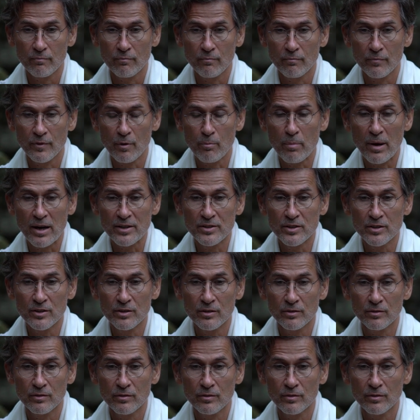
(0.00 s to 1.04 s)
The
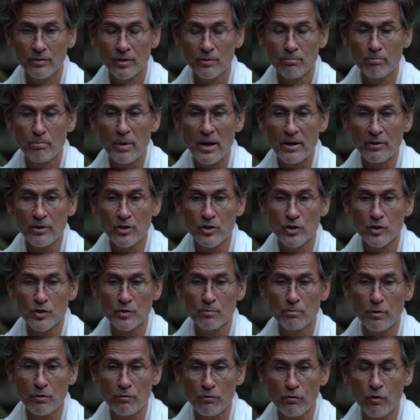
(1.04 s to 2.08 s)
body, it perishes
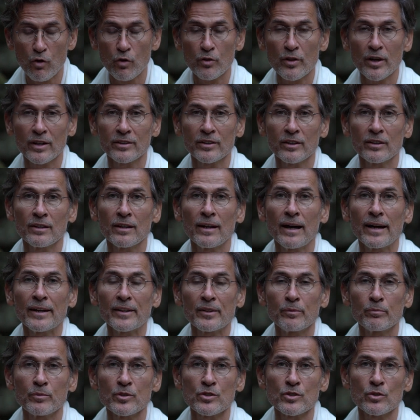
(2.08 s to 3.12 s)
before that
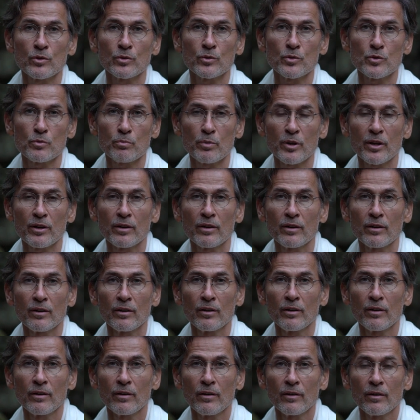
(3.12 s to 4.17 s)
enlightenment, so to speak.
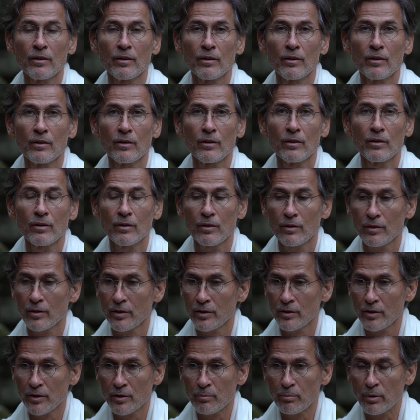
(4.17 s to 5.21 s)

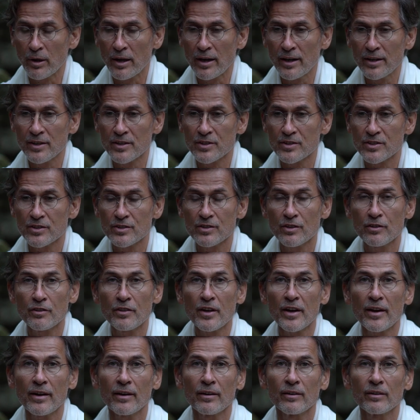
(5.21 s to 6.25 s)
And the reply is
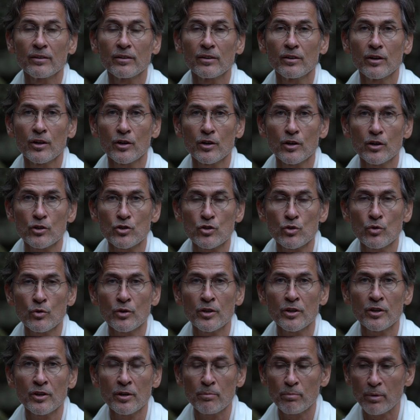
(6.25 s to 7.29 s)
there a
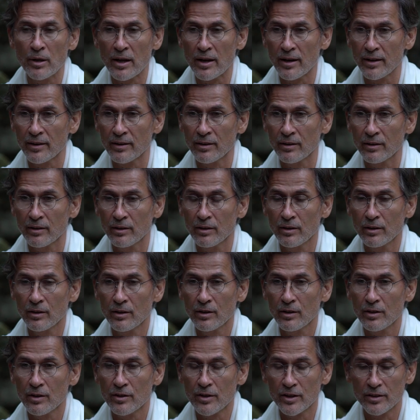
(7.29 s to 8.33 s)
reassuring reply
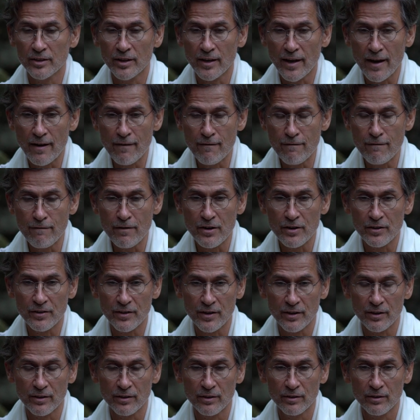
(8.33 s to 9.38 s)
that
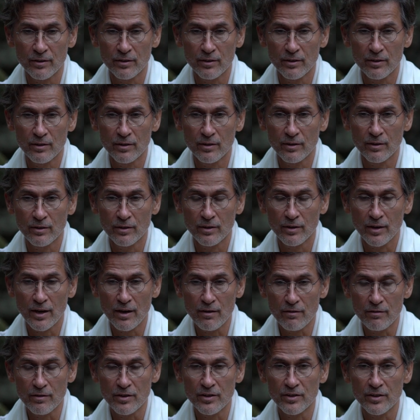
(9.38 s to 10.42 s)
everything,
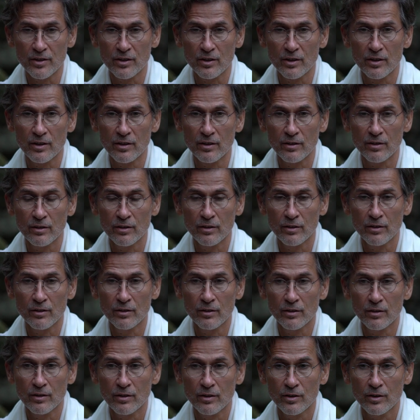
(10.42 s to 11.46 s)
everything
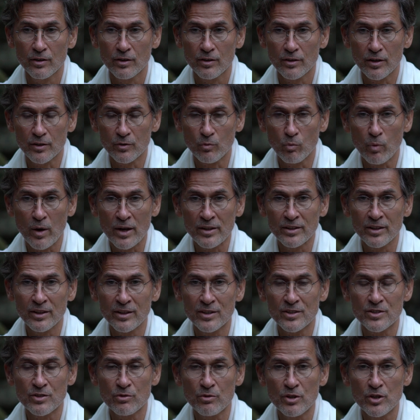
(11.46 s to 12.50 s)
that one
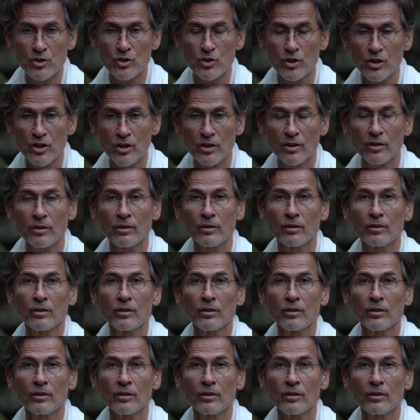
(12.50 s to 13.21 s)
has reached here